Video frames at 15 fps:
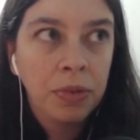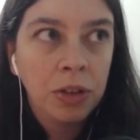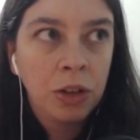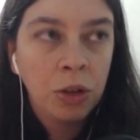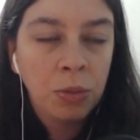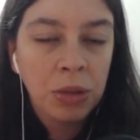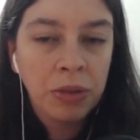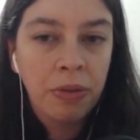
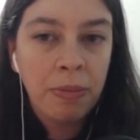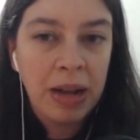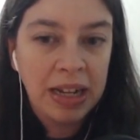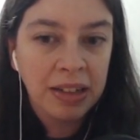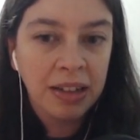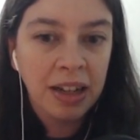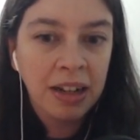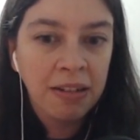Tombs of a
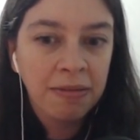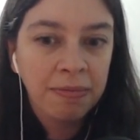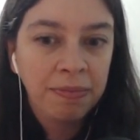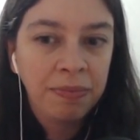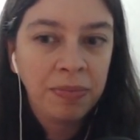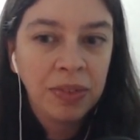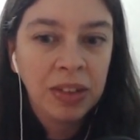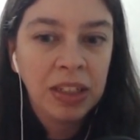Masket.
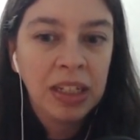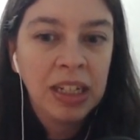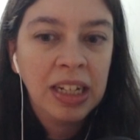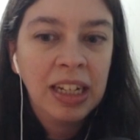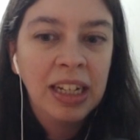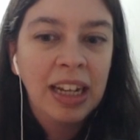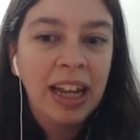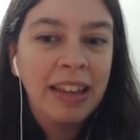
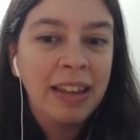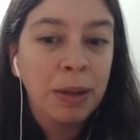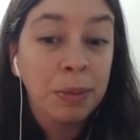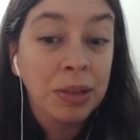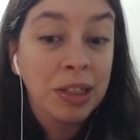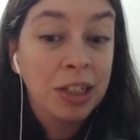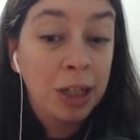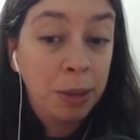And then I'm
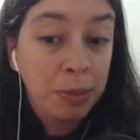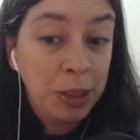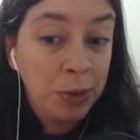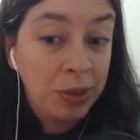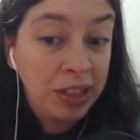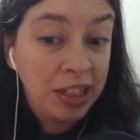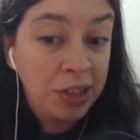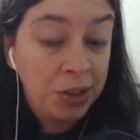stuck
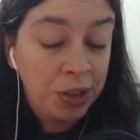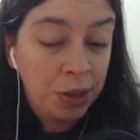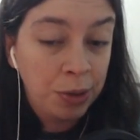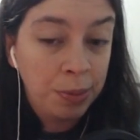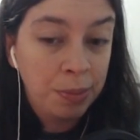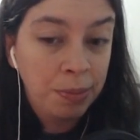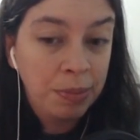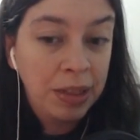between these
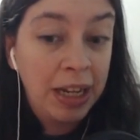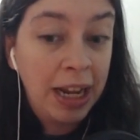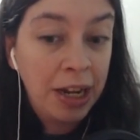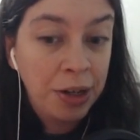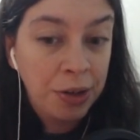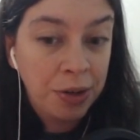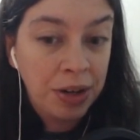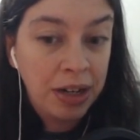two.
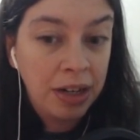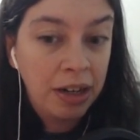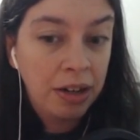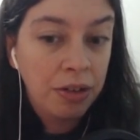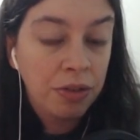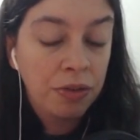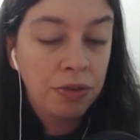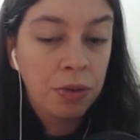Kandarin
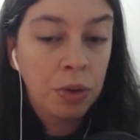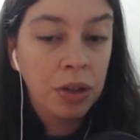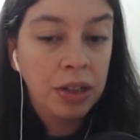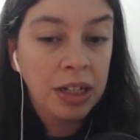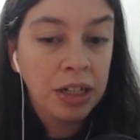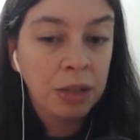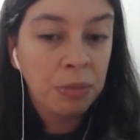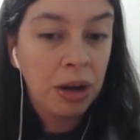for
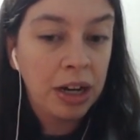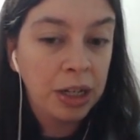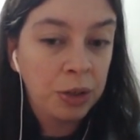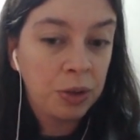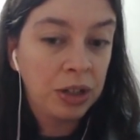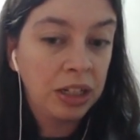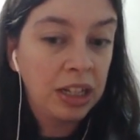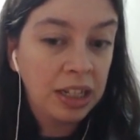the demonic
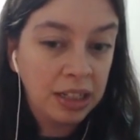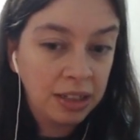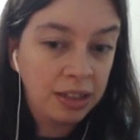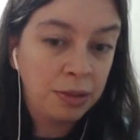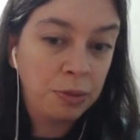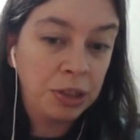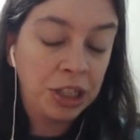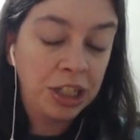gorillas,
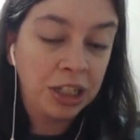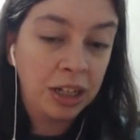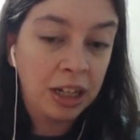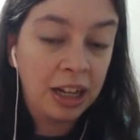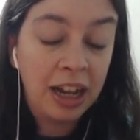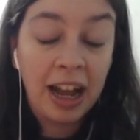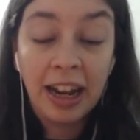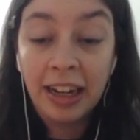which
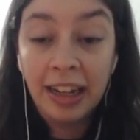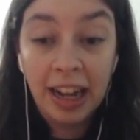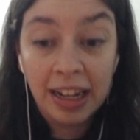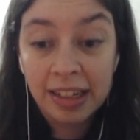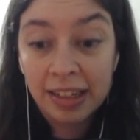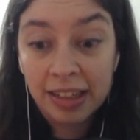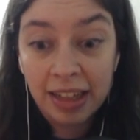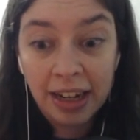I
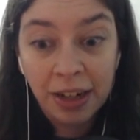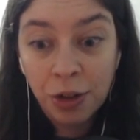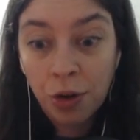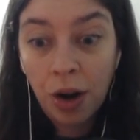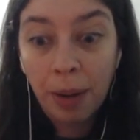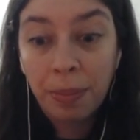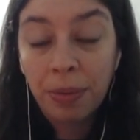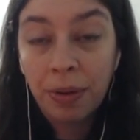guess they
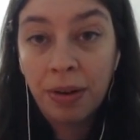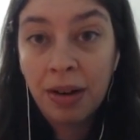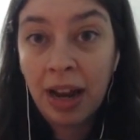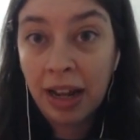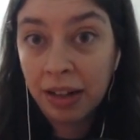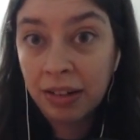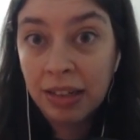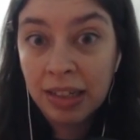drop
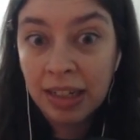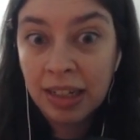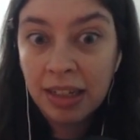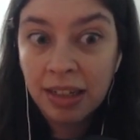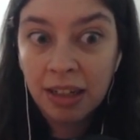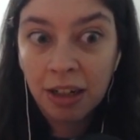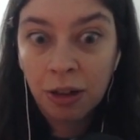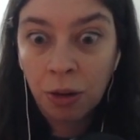
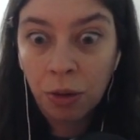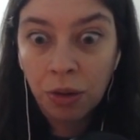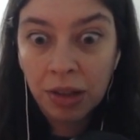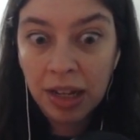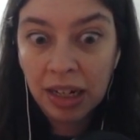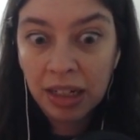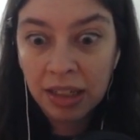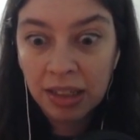necklaces, occult
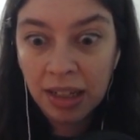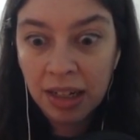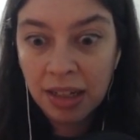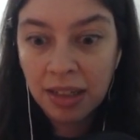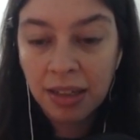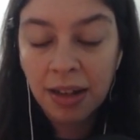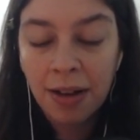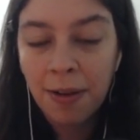necklaces.